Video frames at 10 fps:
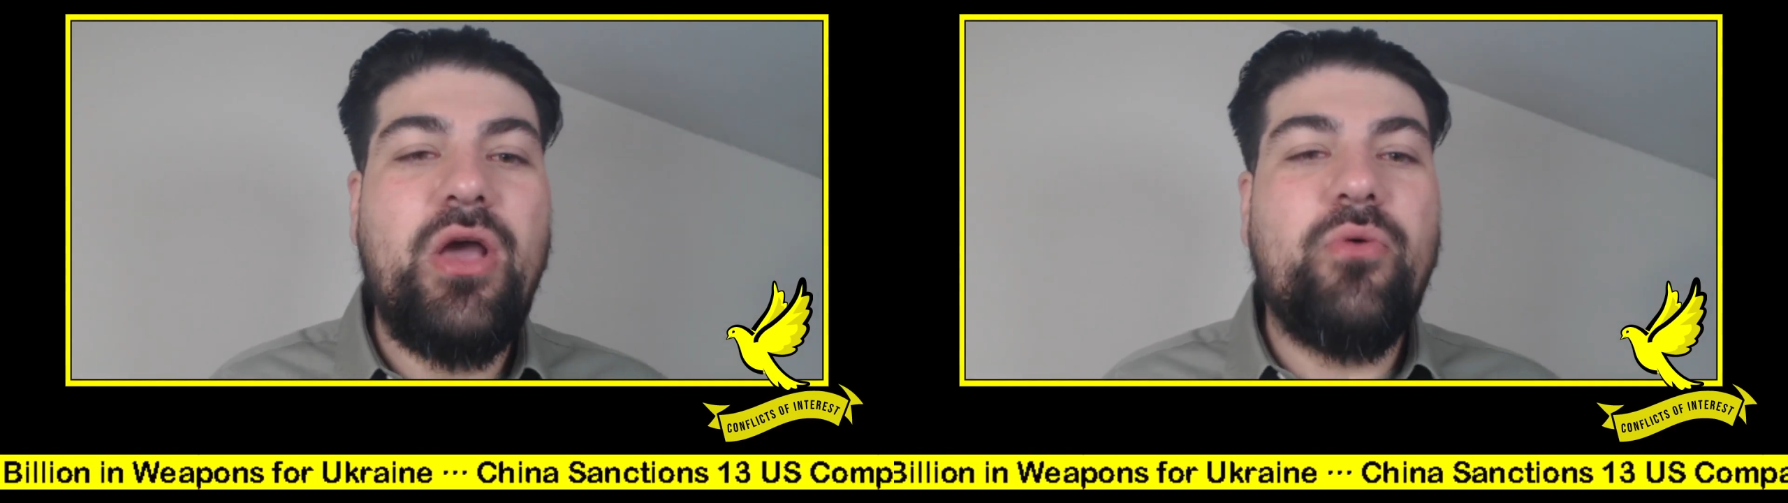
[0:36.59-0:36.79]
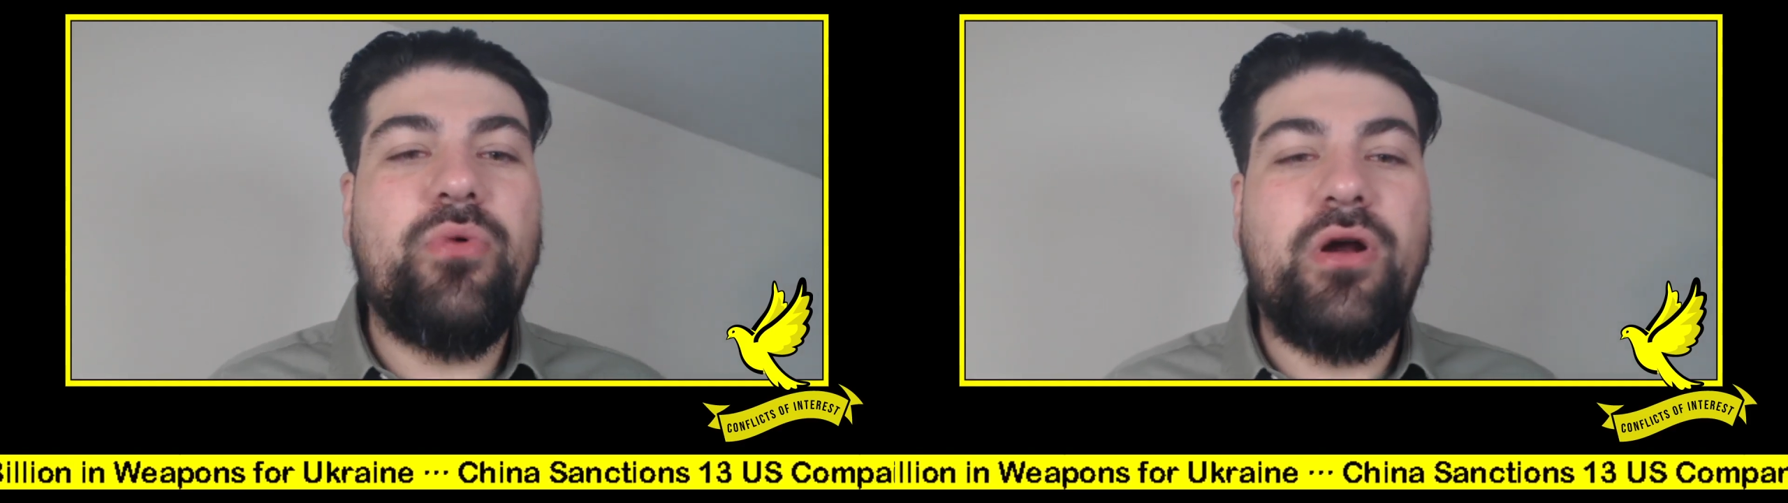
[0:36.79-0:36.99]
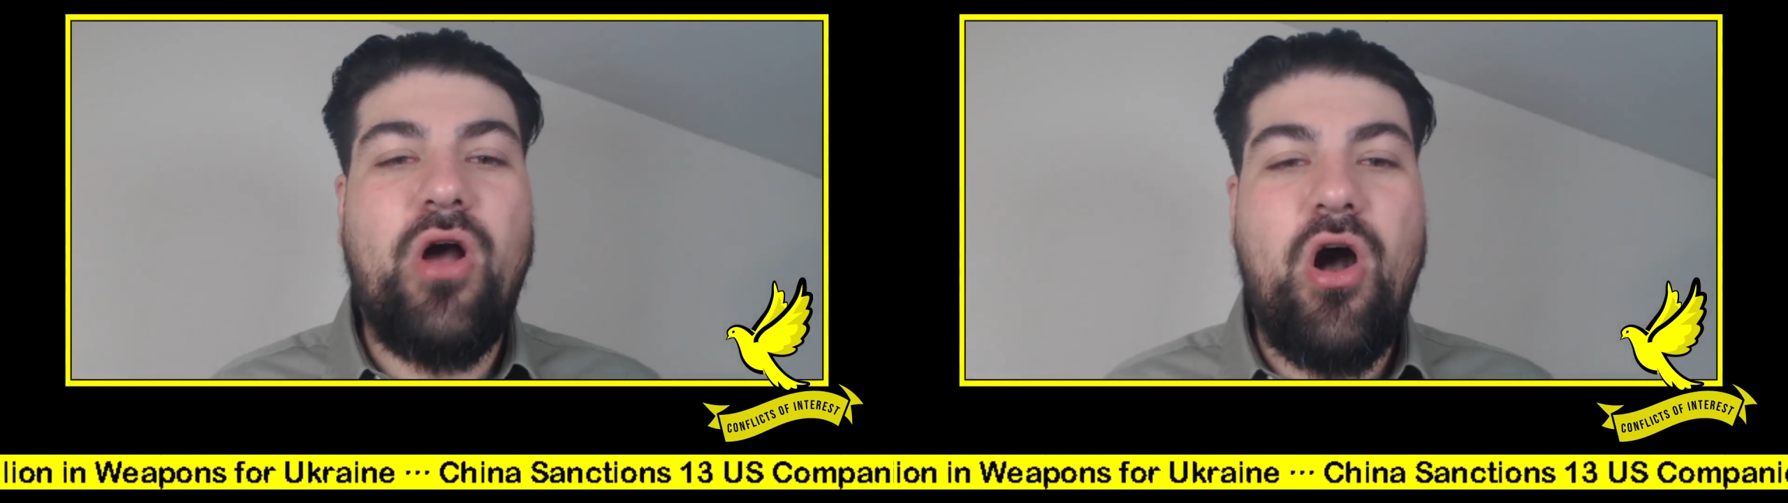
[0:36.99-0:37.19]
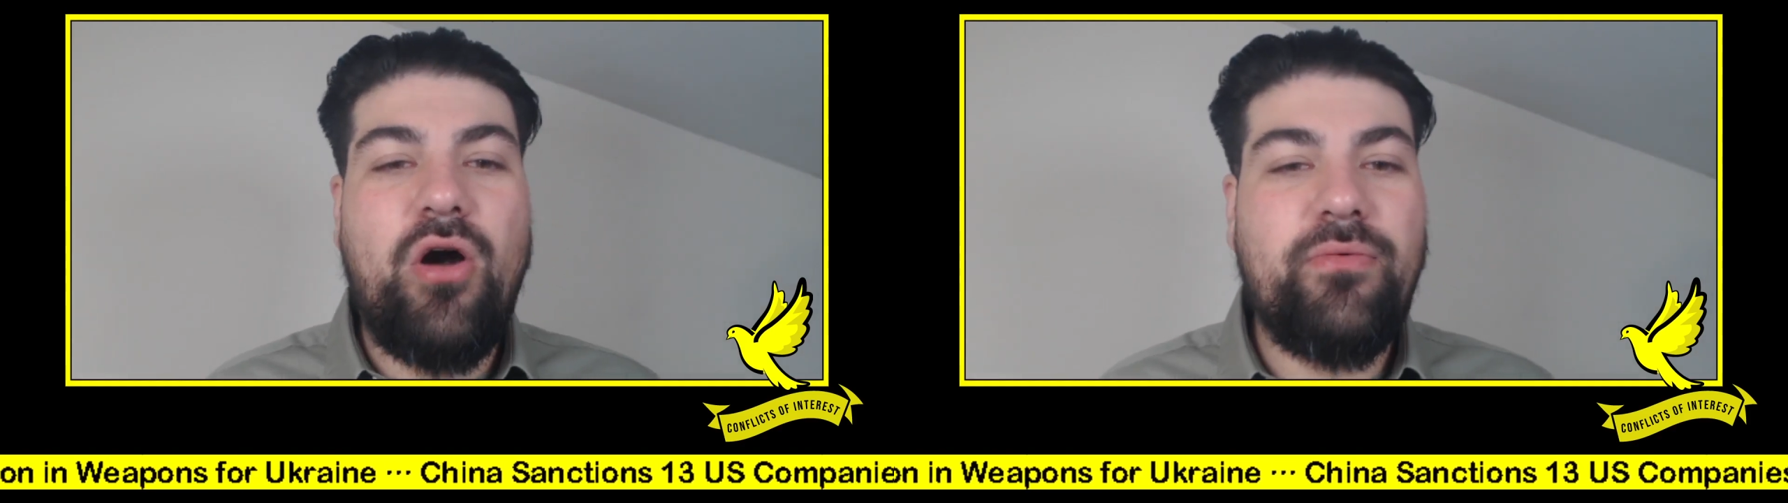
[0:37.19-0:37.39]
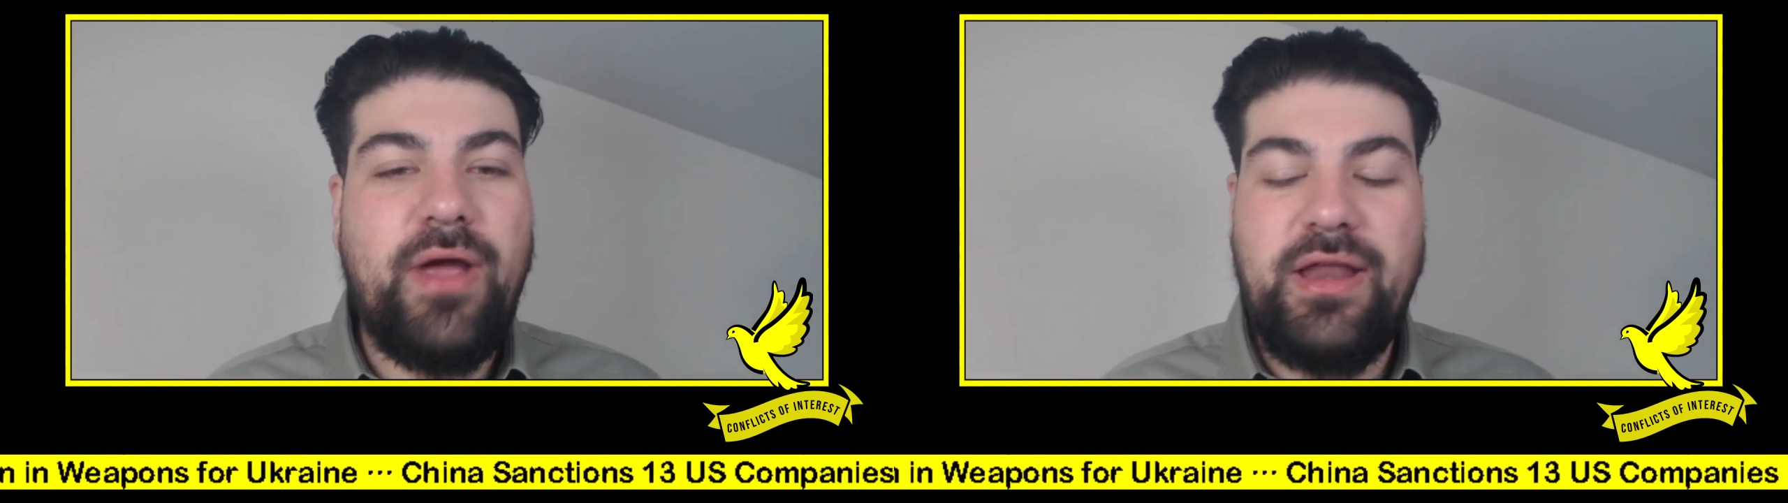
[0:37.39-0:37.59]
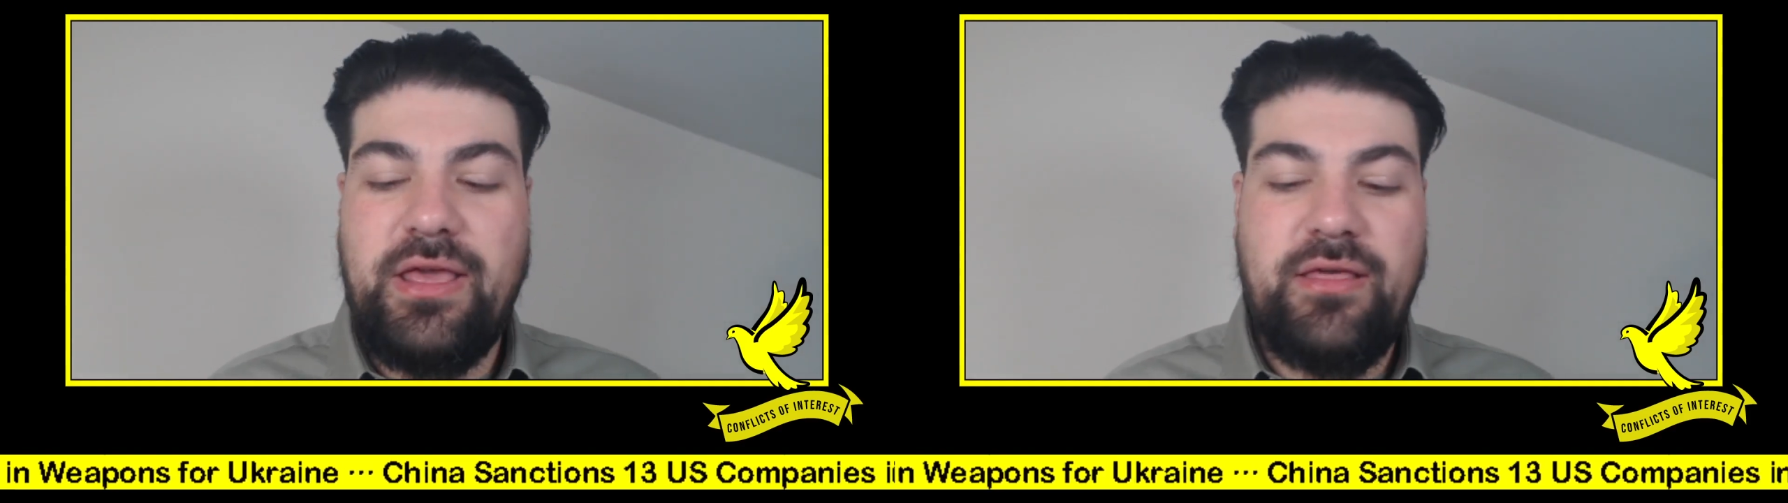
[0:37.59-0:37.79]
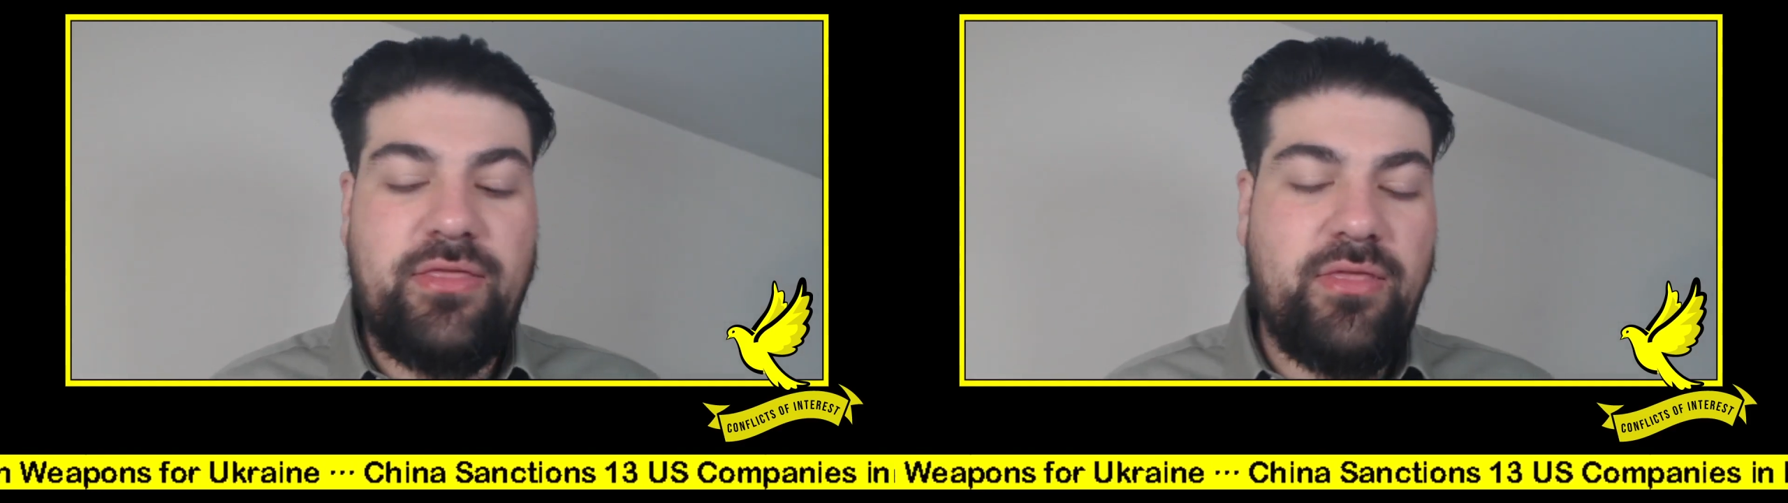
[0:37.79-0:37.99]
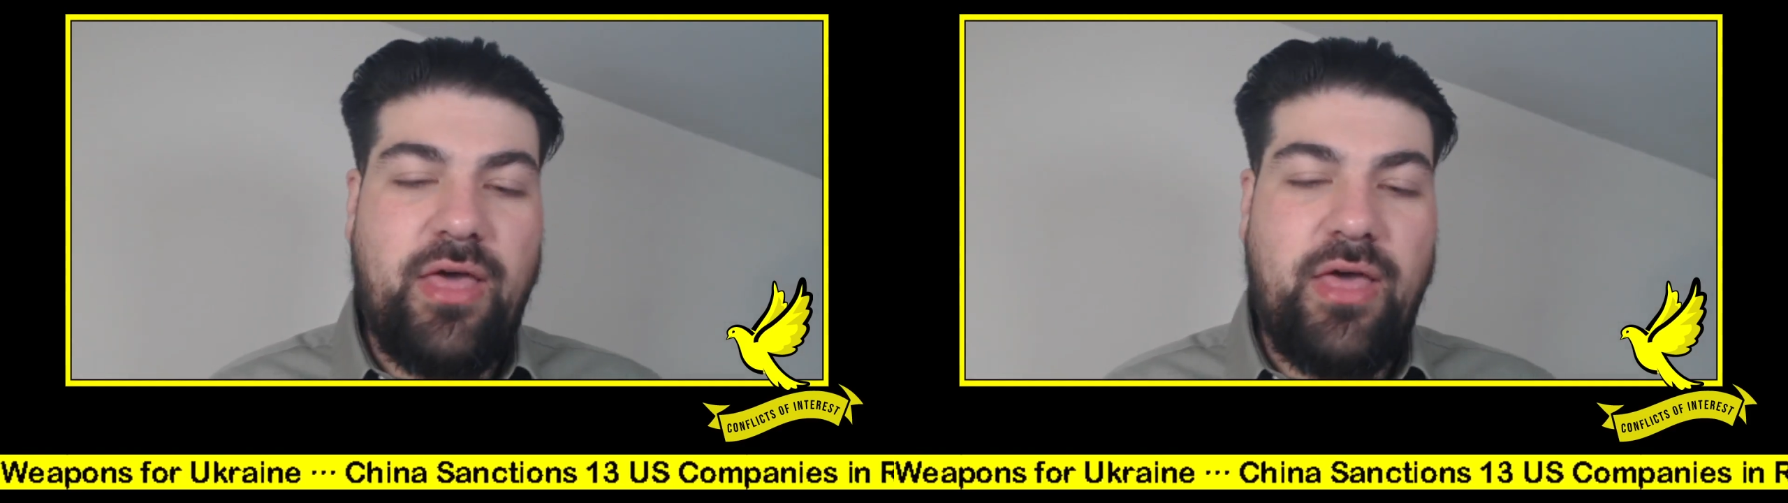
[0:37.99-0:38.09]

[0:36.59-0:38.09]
We're already